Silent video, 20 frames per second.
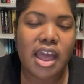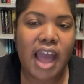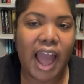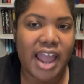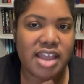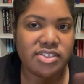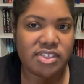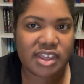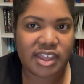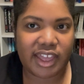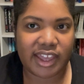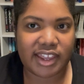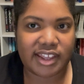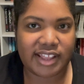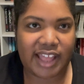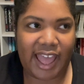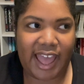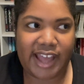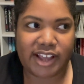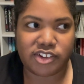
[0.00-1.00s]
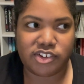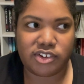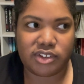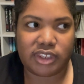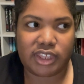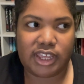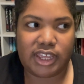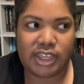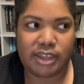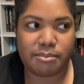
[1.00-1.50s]
I think I could
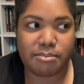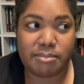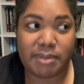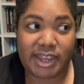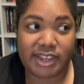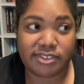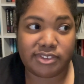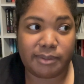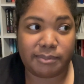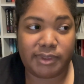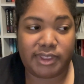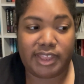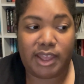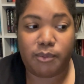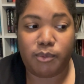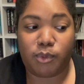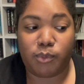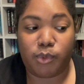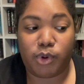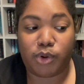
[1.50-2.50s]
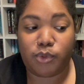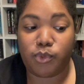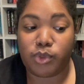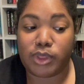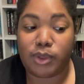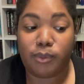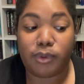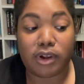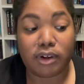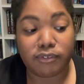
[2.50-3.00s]
actually make something that would work
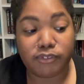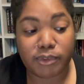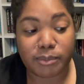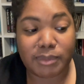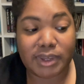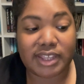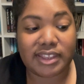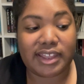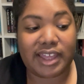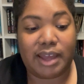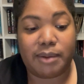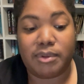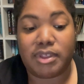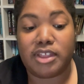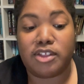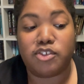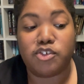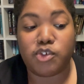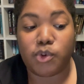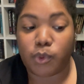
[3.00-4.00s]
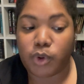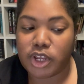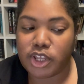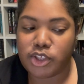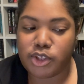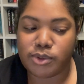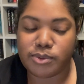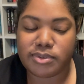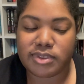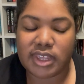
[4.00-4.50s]
really well for me that I would enjoy
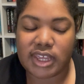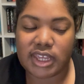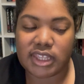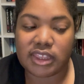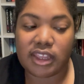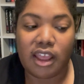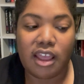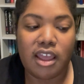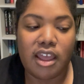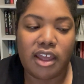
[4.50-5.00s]
using.